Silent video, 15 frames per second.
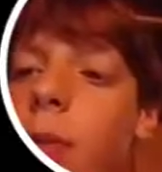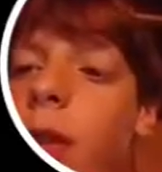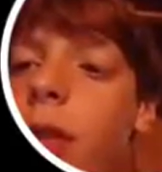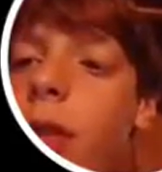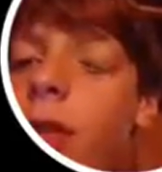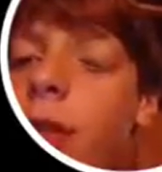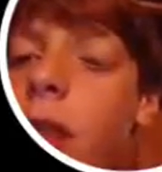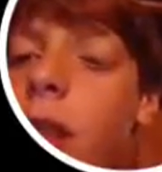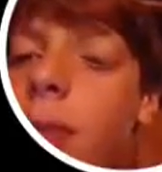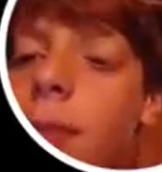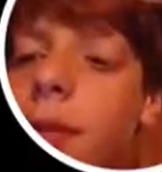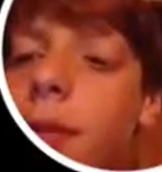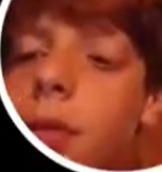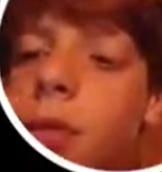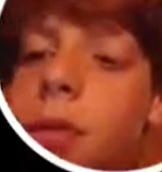prototype?
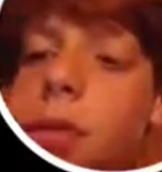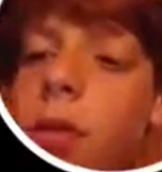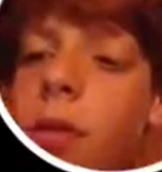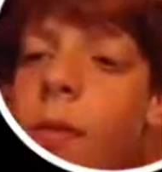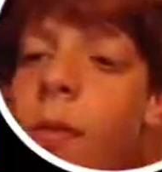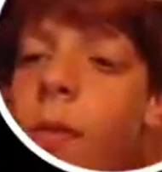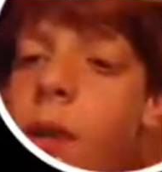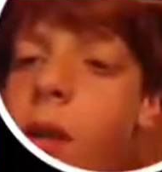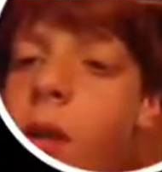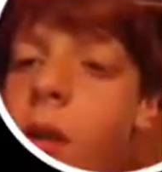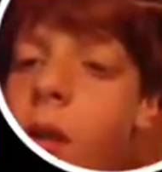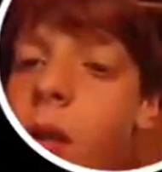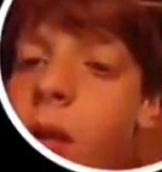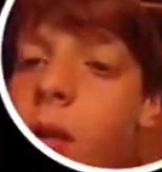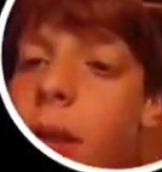
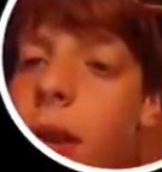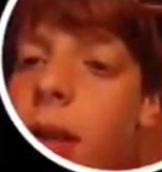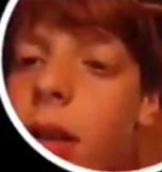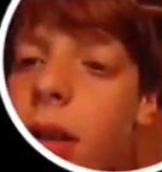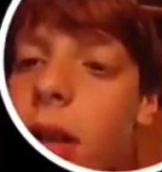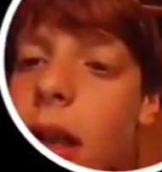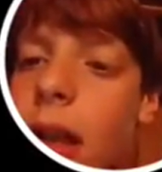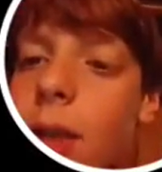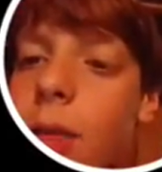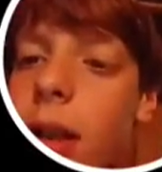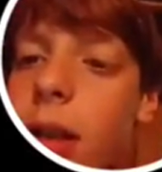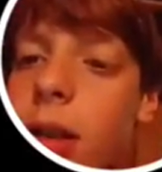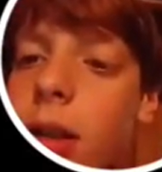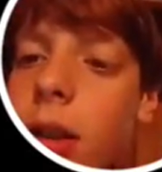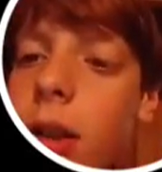Wait, how do I
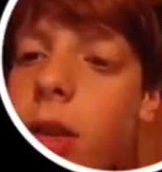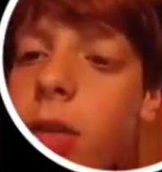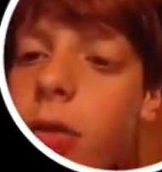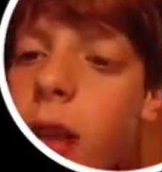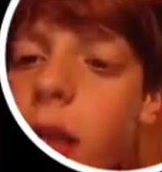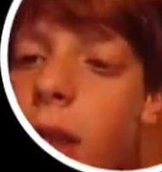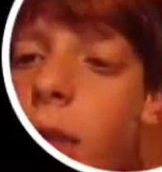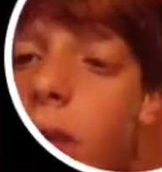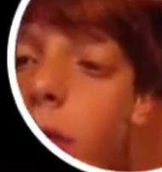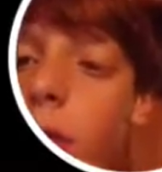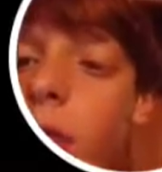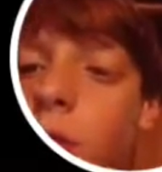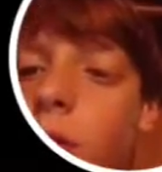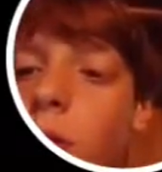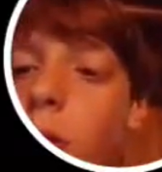interact with
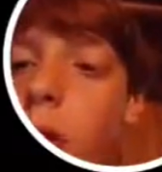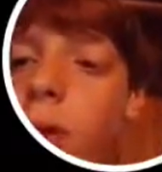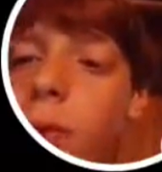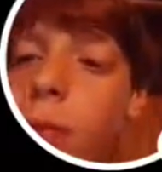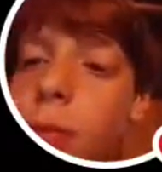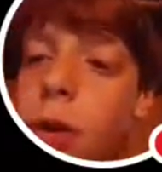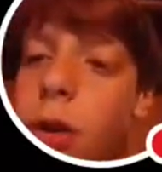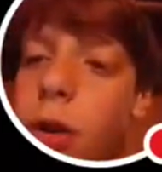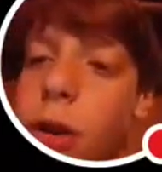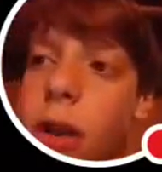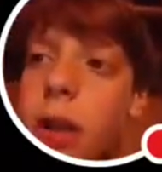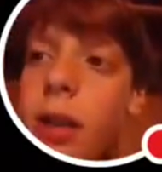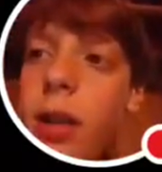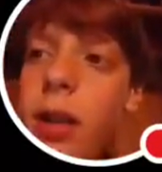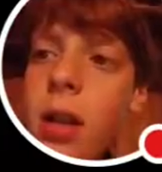it? Ooh, you can push
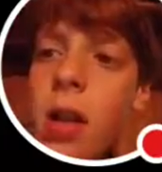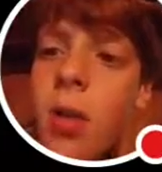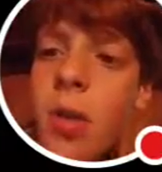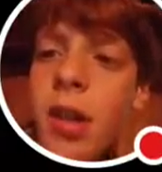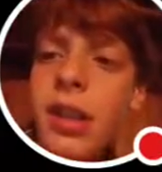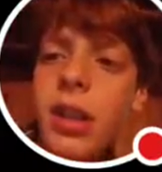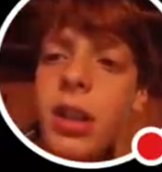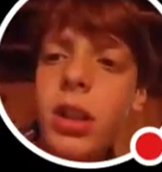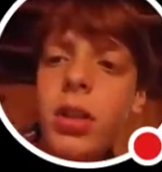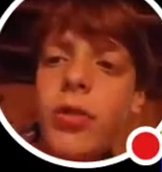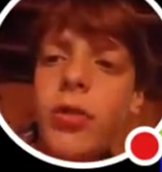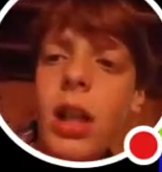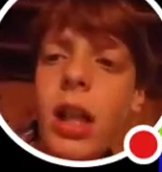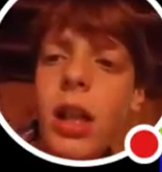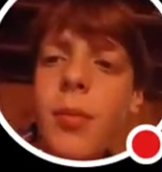it. Wait, this is the
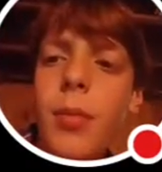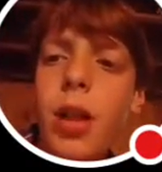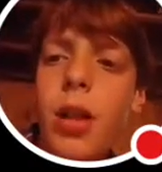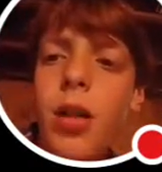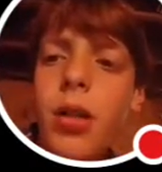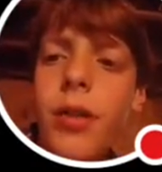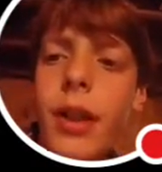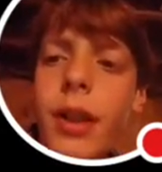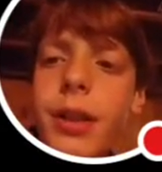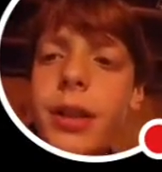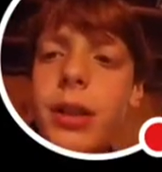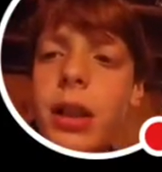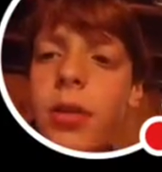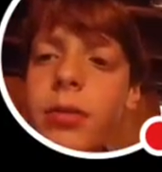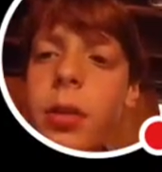wrecking ball that
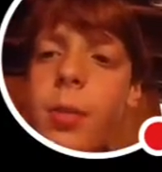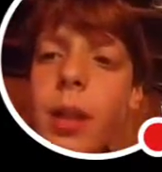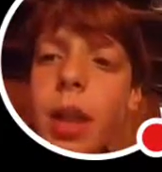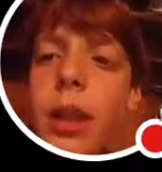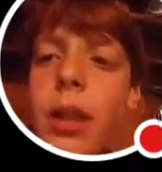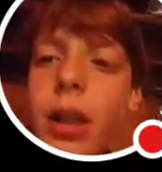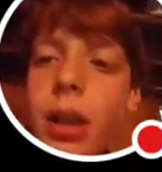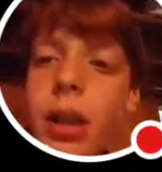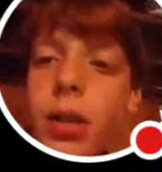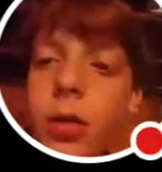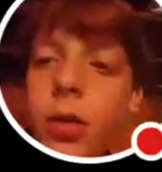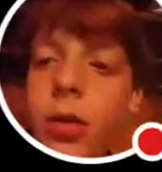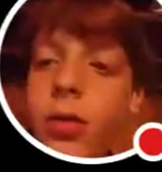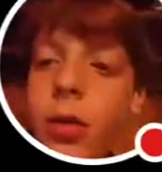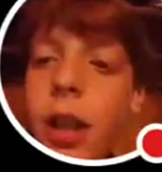uh, Robotnik
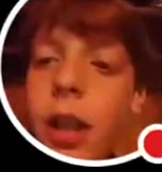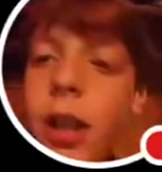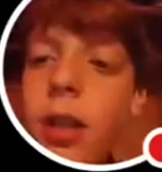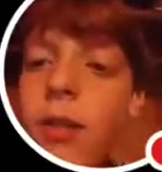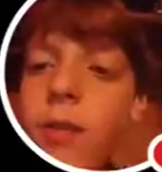used, right?